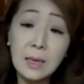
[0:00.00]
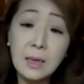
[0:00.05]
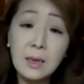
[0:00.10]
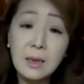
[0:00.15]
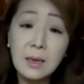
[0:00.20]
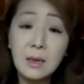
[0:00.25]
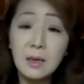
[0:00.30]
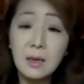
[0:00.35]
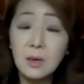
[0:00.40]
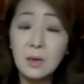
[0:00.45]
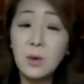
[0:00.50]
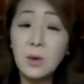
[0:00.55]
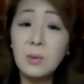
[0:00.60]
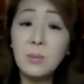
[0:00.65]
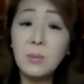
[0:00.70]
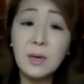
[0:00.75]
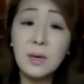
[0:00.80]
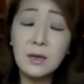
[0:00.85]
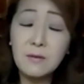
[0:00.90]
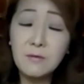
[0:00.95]
And when
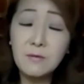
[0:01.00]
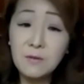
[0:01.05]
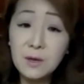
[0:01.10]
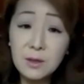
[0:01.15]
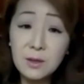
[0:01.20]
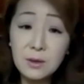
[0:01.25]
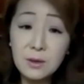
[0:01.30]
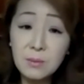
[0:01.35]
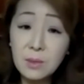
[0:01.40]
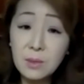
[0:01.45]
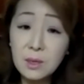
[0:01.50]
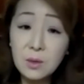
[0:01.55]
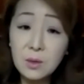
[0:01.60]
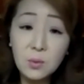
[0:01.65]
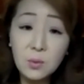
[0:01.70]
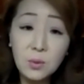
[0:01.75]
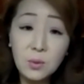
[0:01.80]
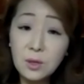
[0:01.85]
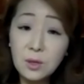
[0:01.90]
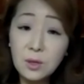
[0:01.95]
my father met
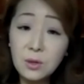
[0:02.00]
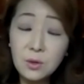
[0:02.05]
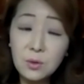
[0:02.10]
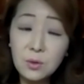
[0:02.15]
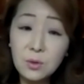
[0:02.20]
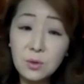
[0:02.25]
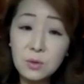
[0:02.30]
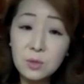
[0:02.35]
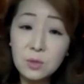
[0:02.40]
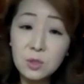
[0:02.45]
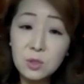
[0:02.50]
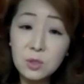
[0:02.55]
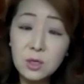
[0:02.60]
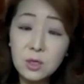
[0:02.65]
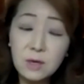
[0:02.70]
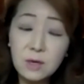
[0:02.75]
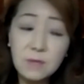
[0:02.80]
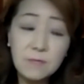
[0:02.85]
with Gorbachev,